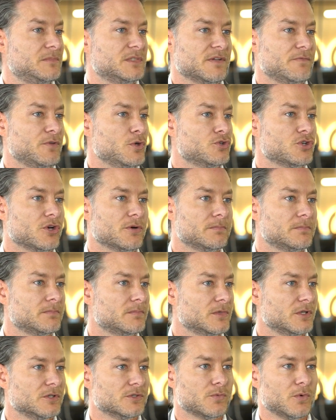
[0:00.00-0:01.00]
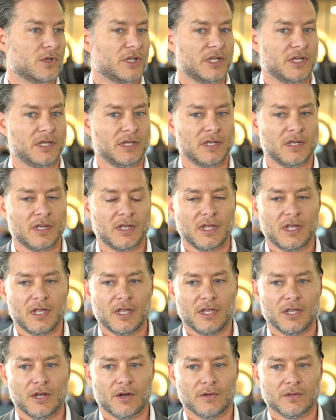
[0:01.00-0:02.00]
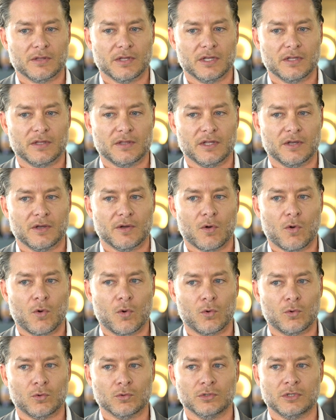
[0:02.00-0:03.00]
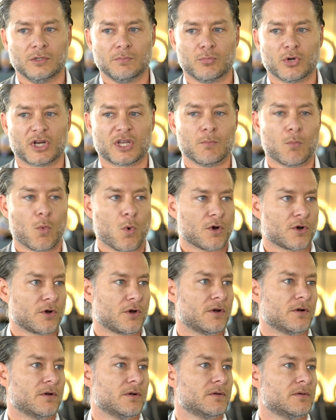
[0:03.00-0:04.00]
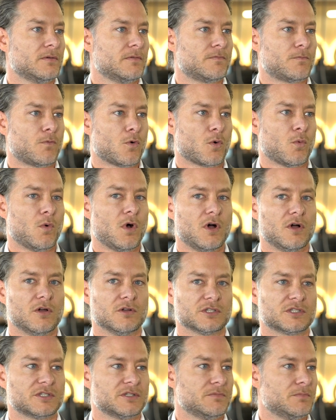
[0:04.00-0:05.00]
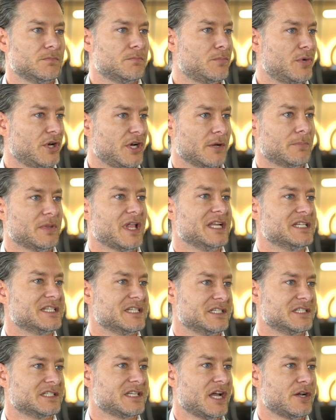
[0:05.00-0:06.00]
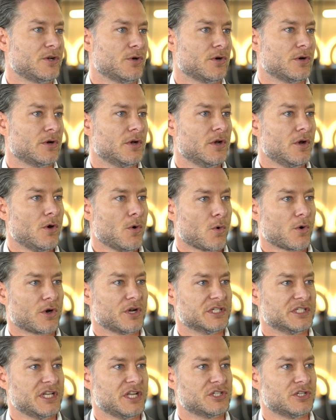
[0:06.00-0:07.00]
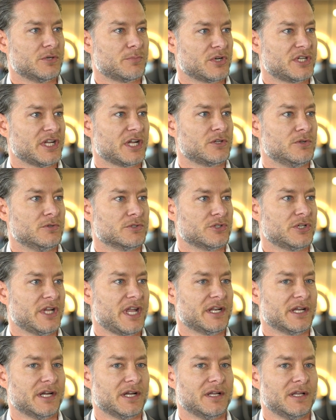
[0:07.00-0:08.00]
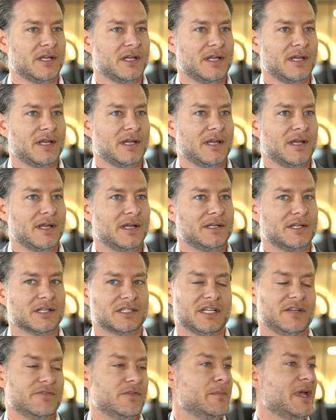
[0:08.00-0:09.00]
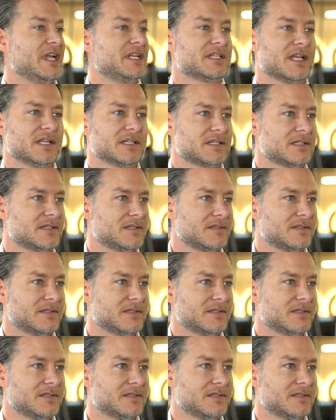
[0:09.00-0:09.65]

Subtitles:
It's the future. There's really, the old brick and mortar, four walls, putting appliances inside your organization to protect user data doesn't even make sense.